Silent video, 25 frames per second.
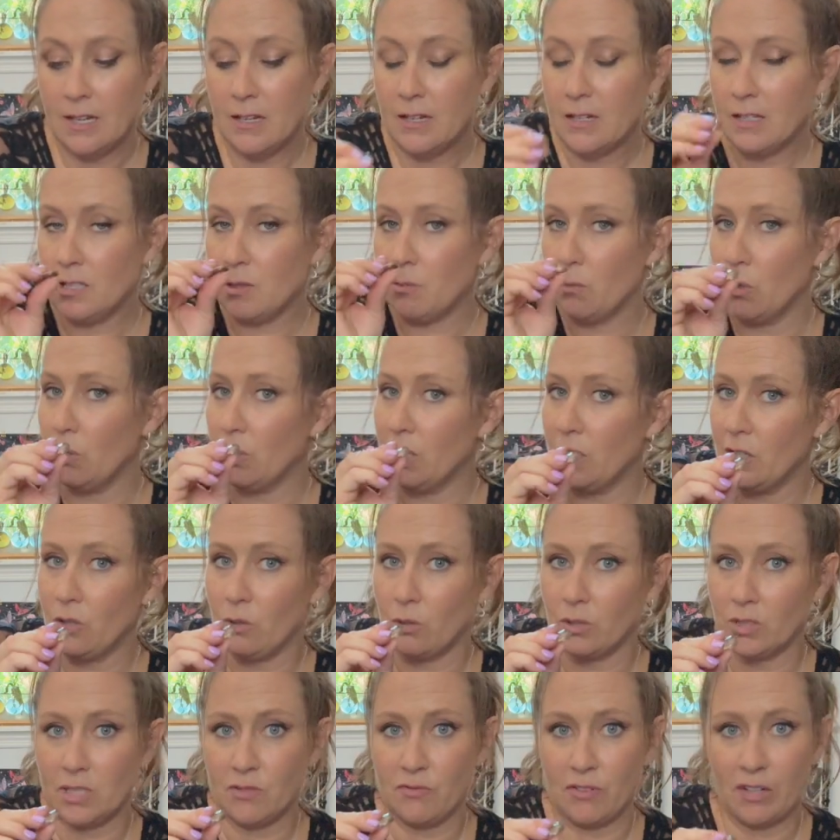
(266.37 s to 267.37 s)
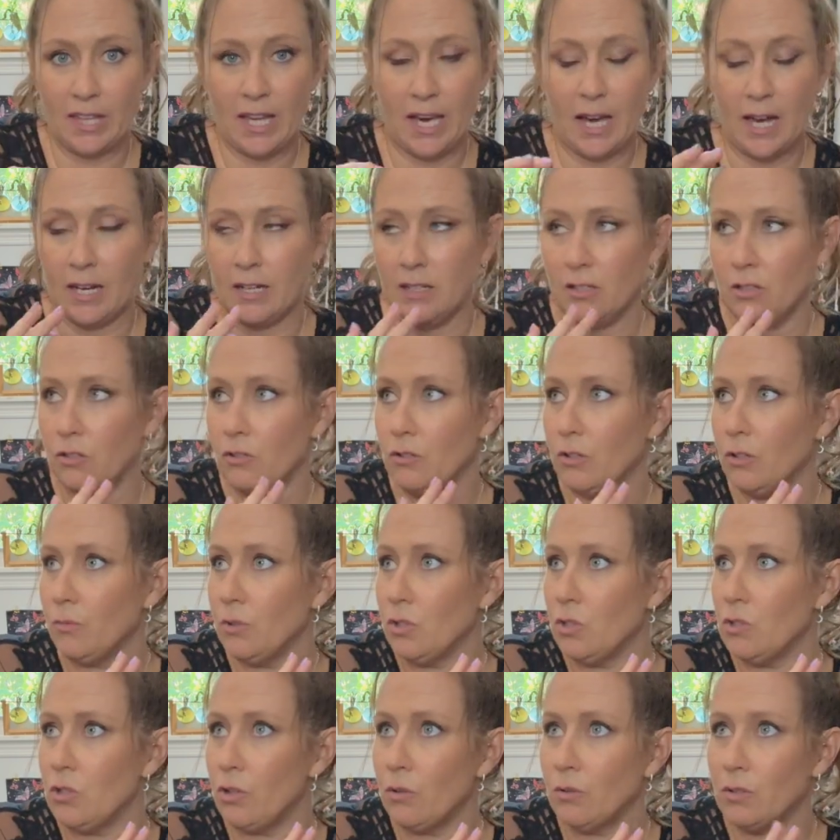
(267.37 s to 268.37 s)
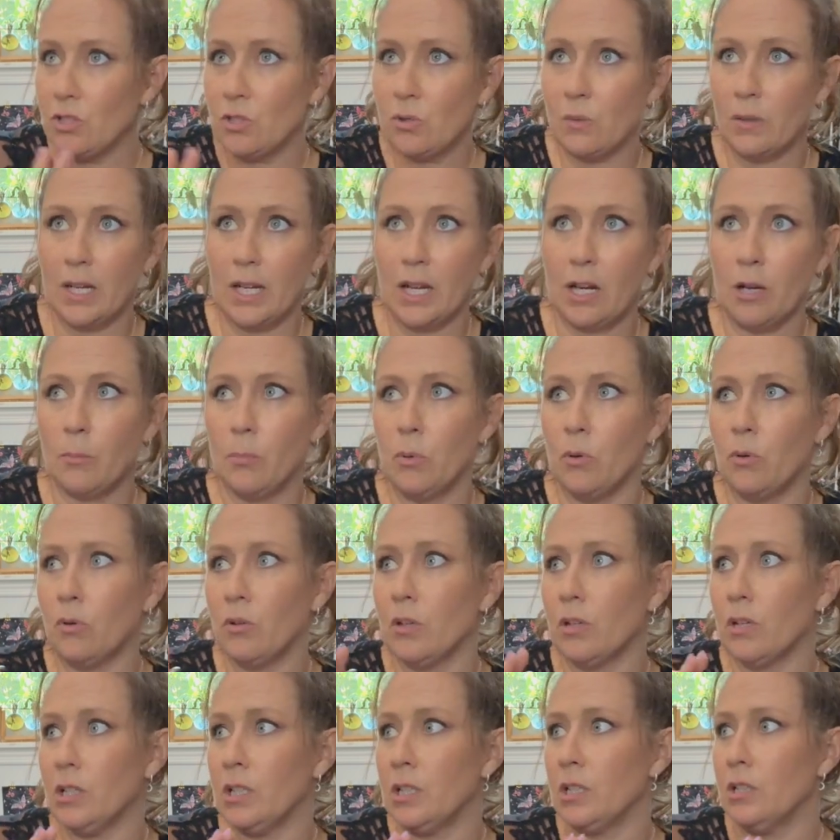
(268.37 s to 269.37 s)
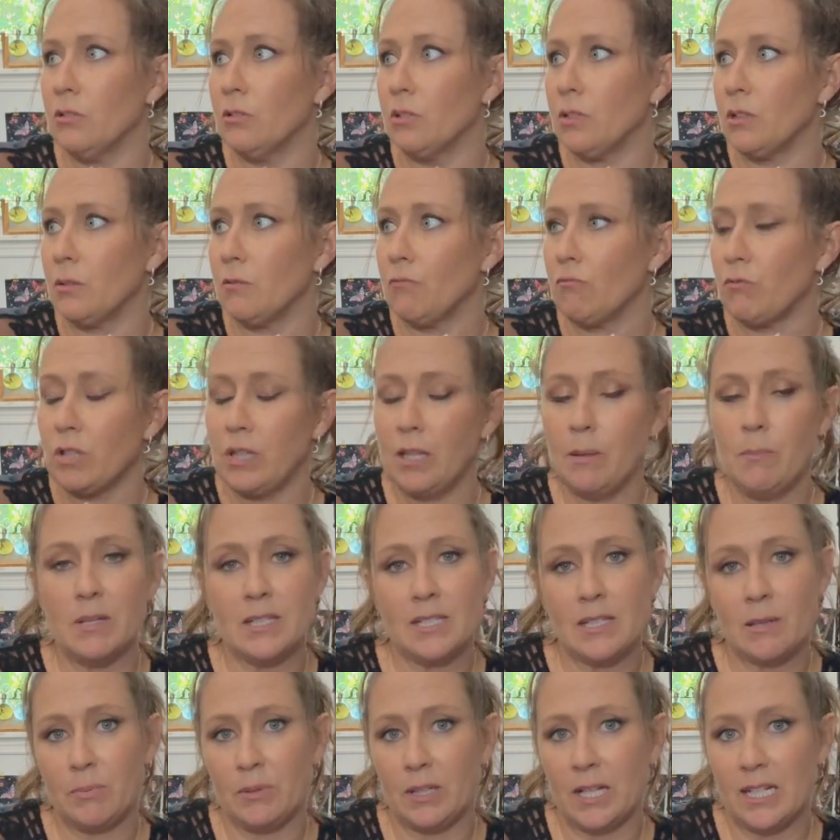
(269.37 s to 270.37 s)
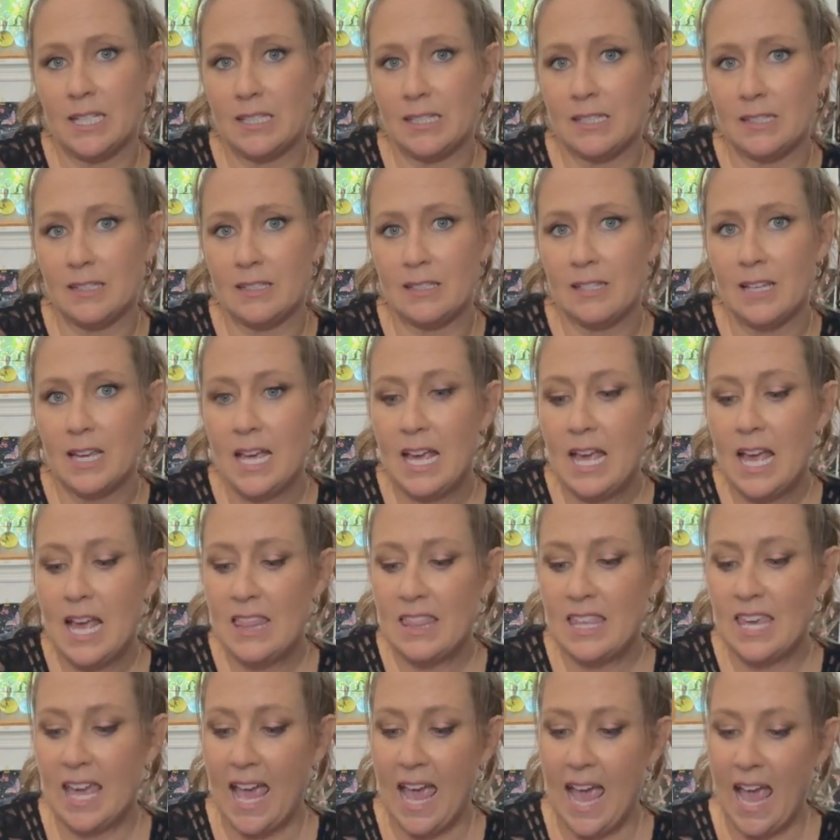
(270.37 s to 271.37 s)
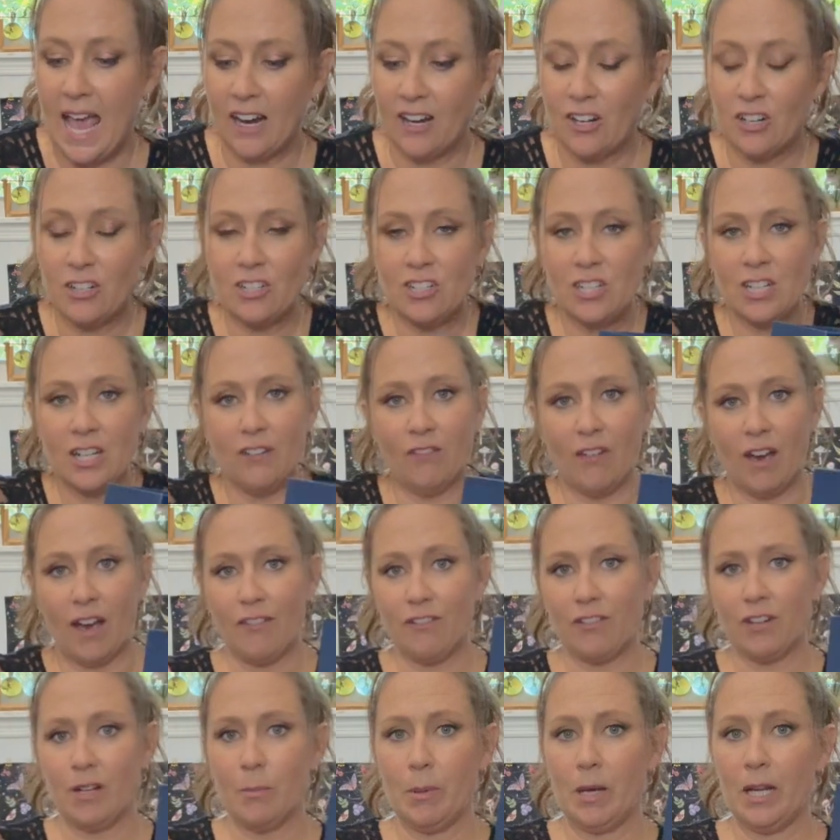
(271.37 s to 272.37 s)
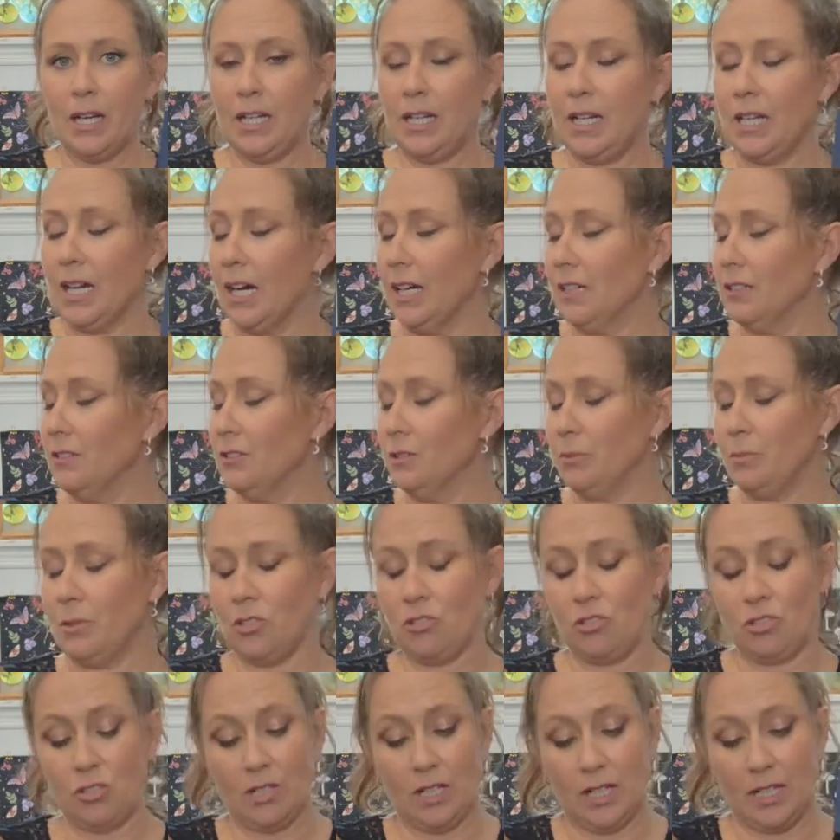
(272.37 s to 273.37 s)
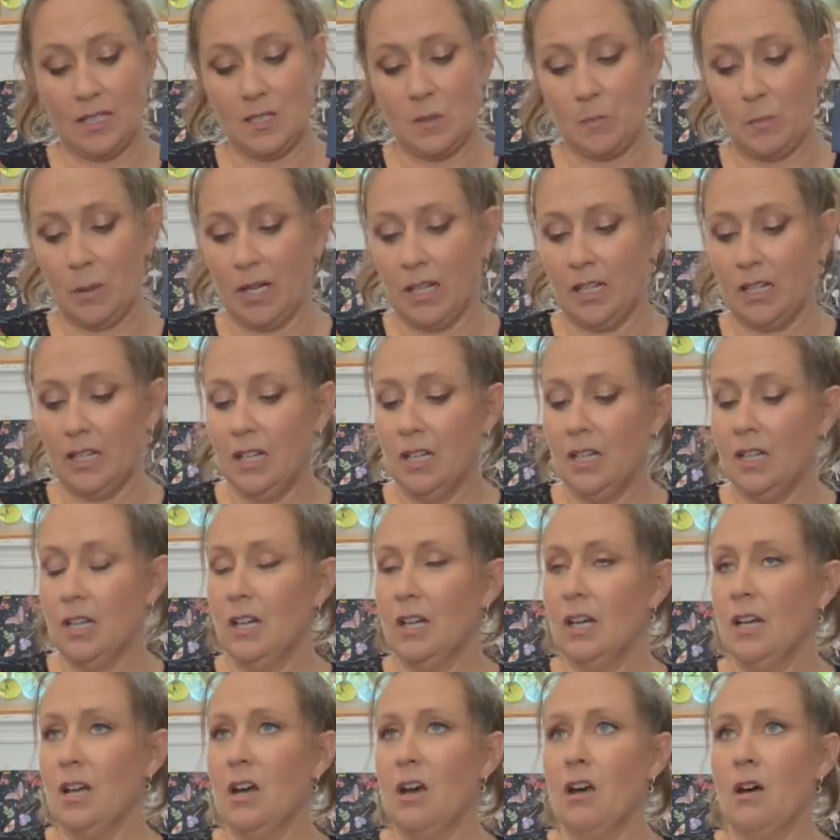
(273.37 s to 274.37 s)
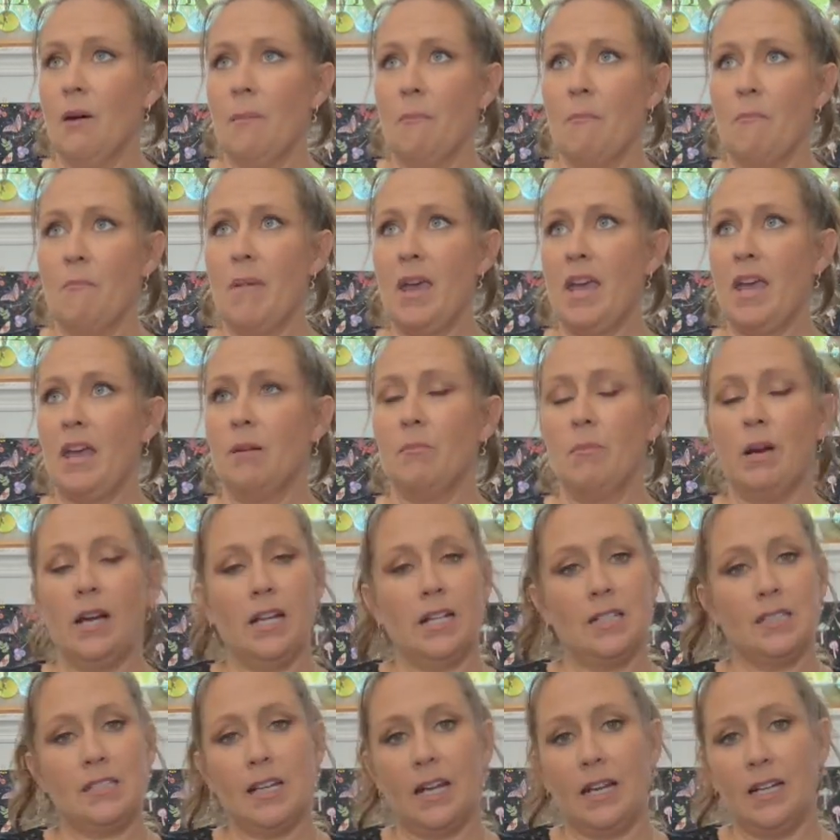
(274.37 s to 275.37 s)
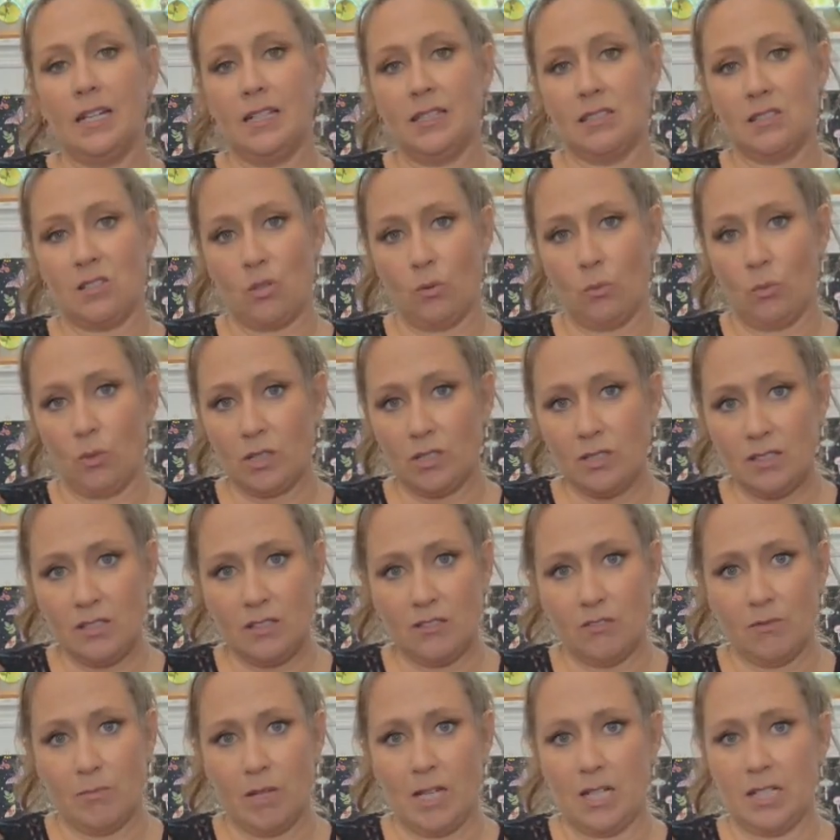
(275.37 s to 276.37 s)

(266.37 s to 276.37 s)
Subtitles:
Smoky Quartz for that. When you go into an airport or really busy places, the energy of everybody, I don't know about you guys, but man, my anxiety gets the worst of me.